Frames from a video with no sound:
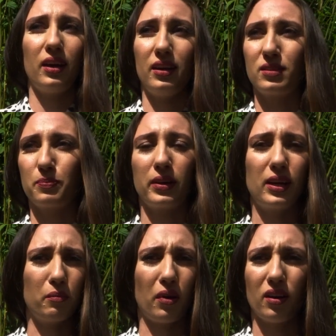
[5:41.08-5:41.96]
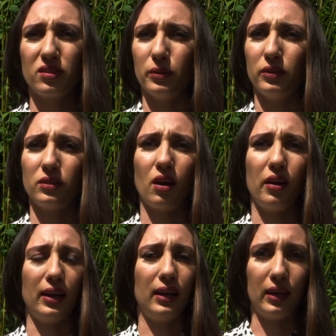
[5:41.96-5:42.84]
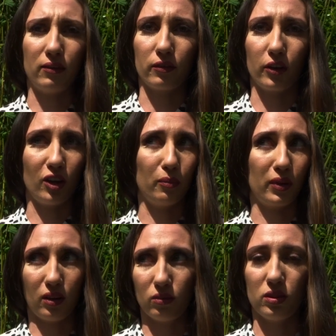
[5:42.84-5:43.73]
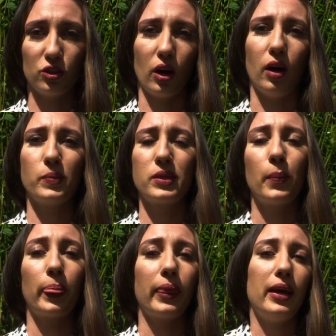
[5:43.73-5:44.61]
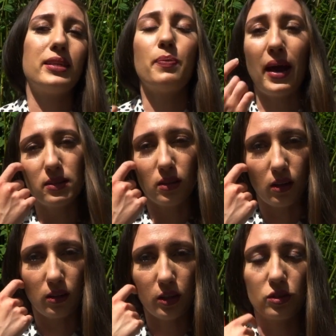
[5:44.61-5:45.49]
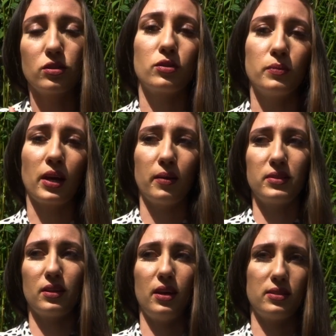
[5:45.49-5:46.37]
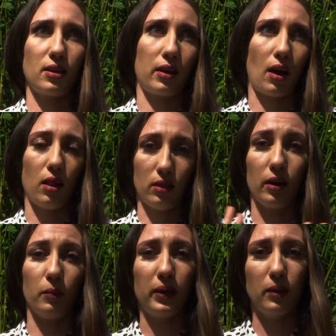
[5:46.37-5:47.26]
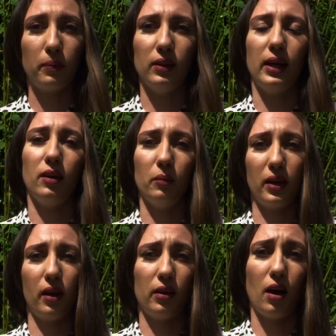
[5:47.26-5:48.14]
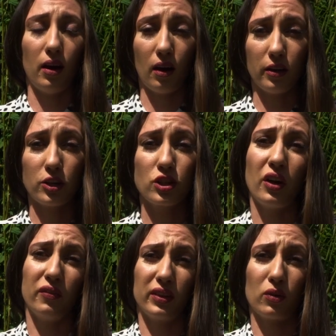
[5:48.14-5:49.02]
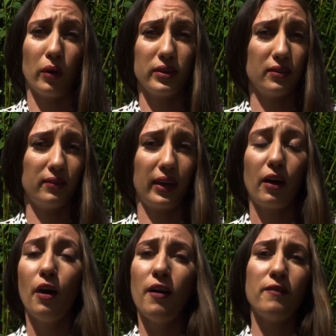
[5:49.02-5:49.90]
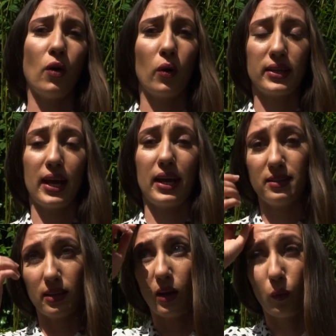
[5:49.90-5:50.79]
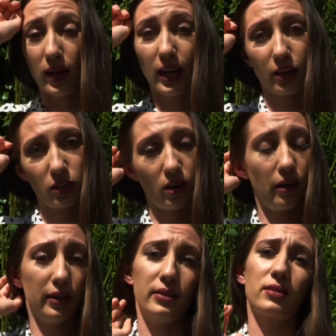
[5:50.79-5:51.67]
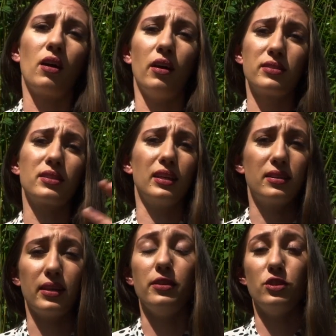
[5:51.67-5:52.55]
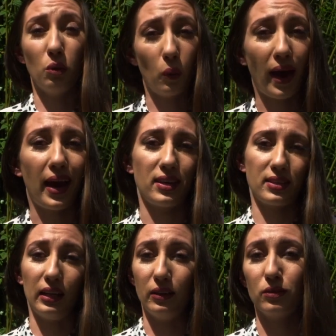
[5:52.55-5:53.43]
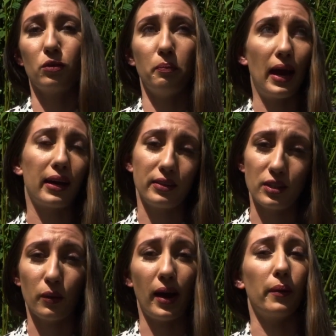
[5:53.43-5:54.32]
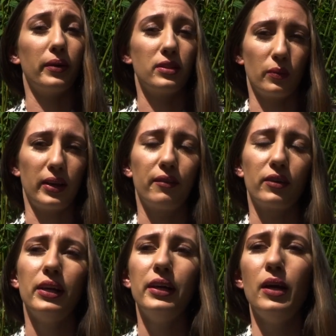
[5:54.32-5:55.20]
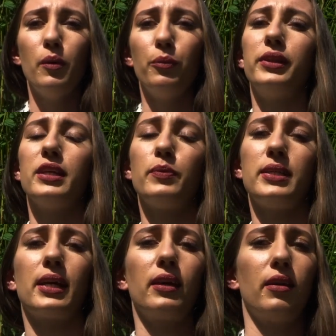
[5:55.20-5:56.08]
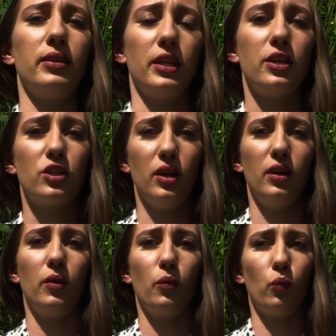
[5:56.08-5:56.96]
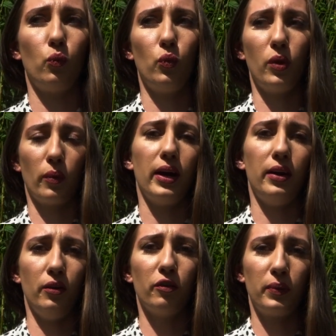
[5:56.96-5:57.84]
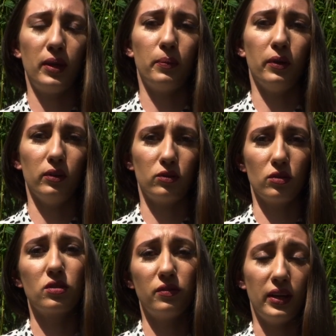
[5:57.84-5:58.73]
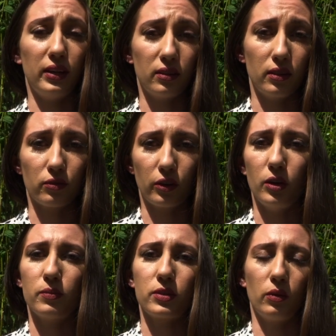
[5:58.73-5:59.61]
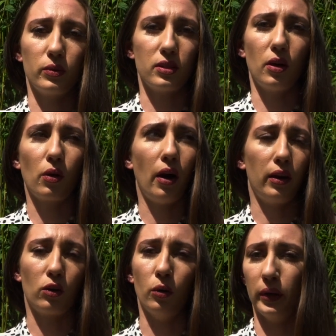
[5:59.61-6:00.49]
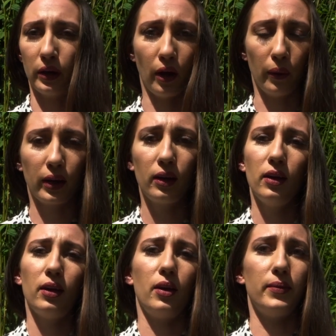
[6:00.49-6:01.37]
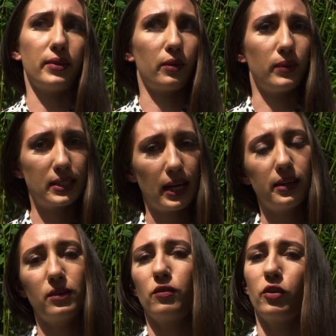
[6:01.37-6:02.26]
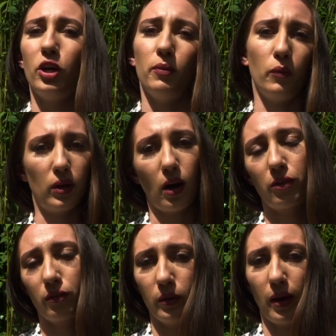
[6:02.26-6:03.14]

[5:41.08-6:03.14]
it's pretty impossible to kind of leave the room and go to the shops. It depends on the audition. Sometimes it's like a lot of people and it'll be an audition over the course of like 4 days, and they will actually kind of constantly send you away and tell you to come back in 2 hours or whatever. But this particular audition, we were enough people just to fit into this room, so there was no kind of coming and going. It was like we stayed in the room and we got through